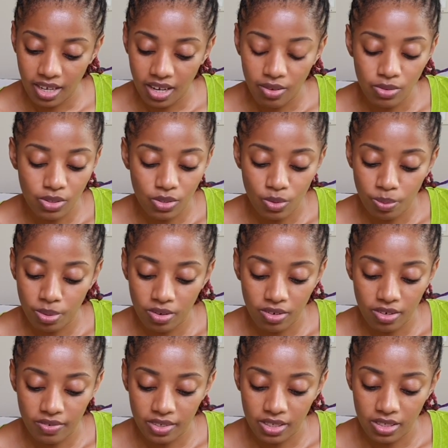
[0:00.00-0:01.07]
And I was so proud
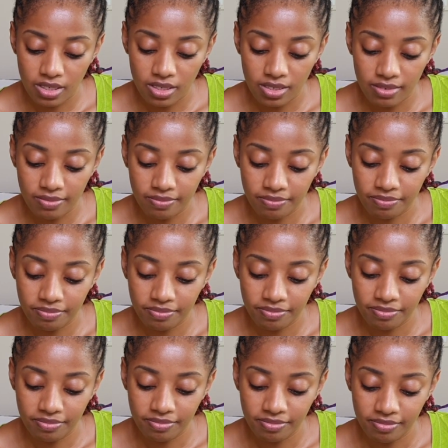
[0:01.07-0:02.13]
of it.
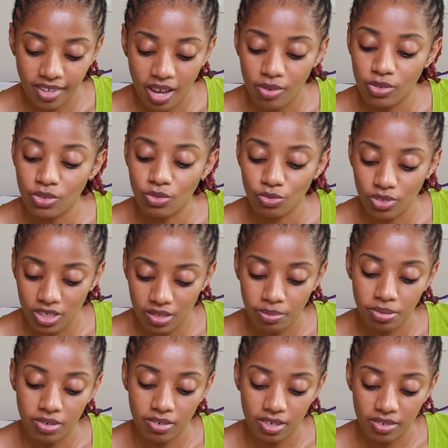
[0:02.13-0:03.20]
I was really
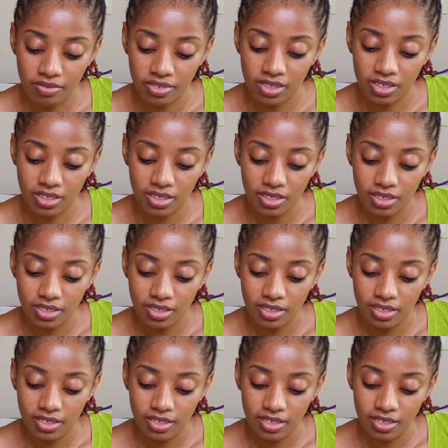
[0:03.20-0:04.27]
proud of it.
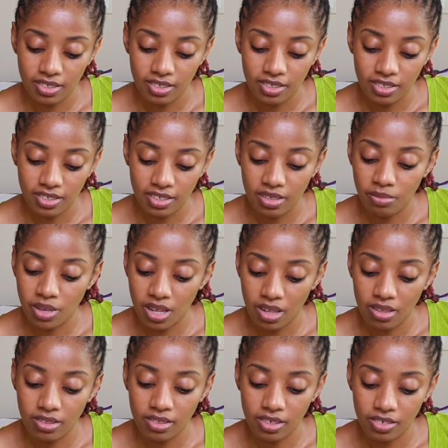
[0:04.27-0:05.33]
Till
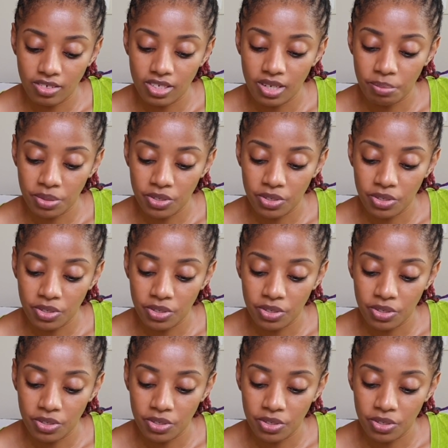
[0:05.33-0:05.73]
now, you know, take